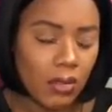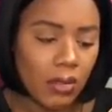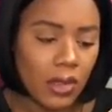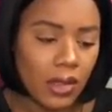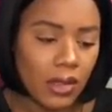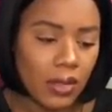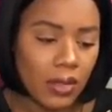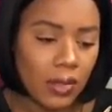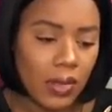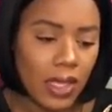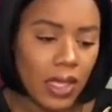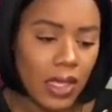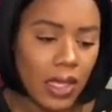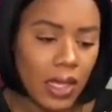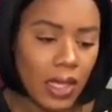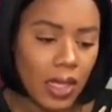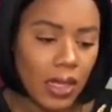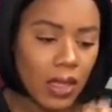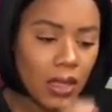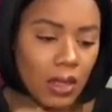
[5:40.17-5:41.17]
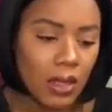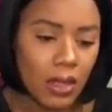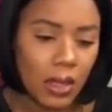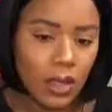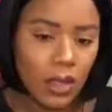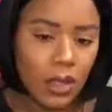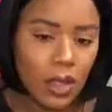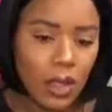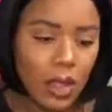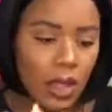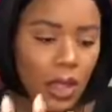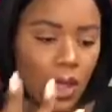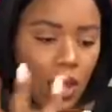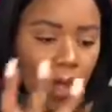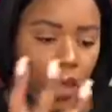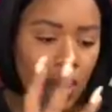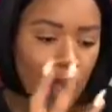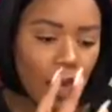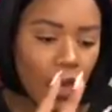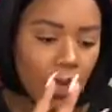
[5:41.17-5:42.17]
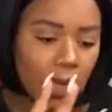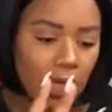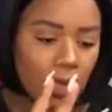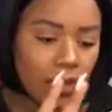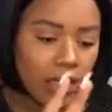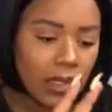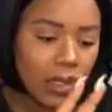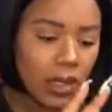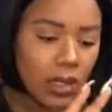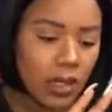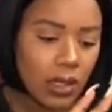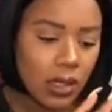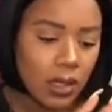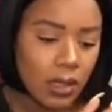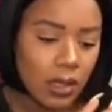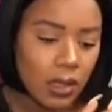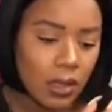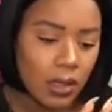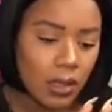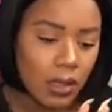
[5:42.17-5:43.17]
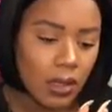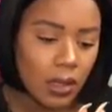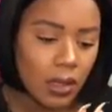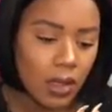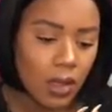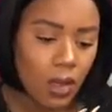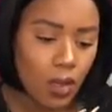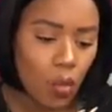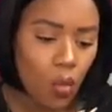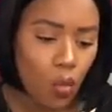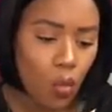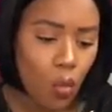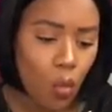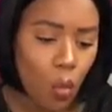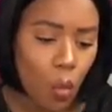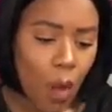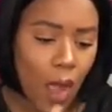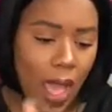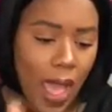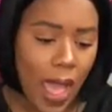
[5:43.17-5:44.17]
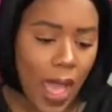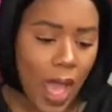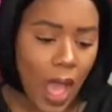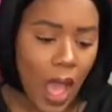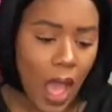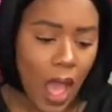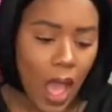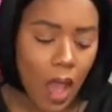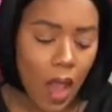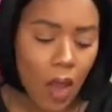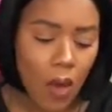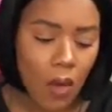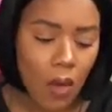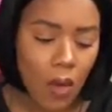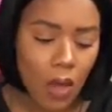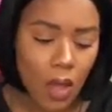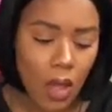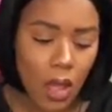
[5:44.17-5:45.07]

my little pinky. And let's see. Wow.